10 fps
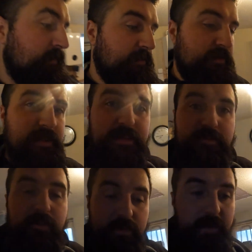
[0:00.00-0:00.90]
So let's
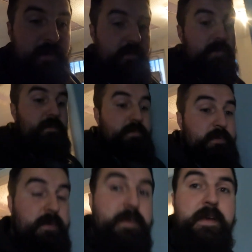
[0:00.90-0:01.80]
have a look at that
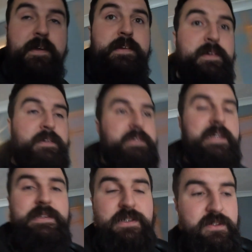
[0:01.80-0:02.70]
then.
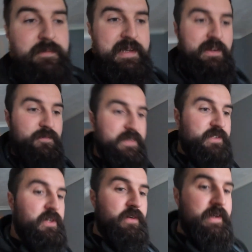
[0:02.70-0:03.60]
Ellis is going to be getting on with
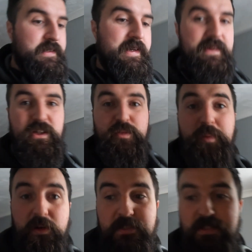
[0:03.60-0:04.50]
the sockets, getting those
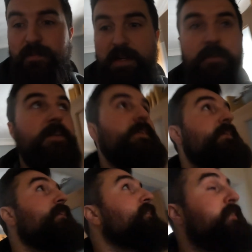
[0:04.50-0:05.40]
boxes mounted.